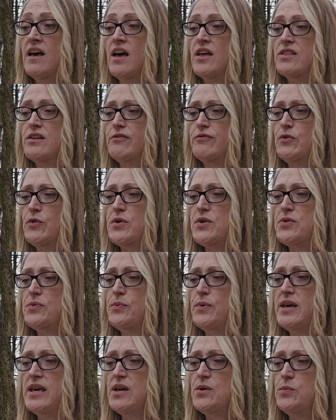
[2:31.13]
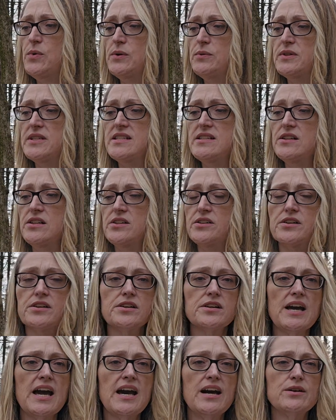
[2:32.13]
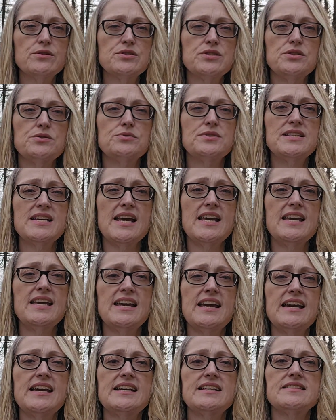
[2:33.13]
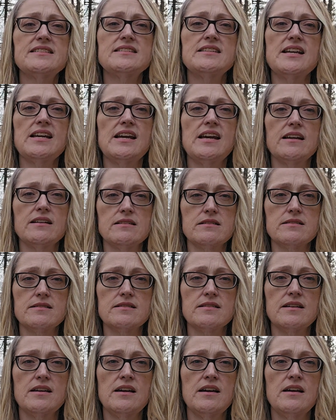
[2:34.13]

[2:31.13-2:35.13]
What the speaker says: The fourth week, we will learn how to take a stance.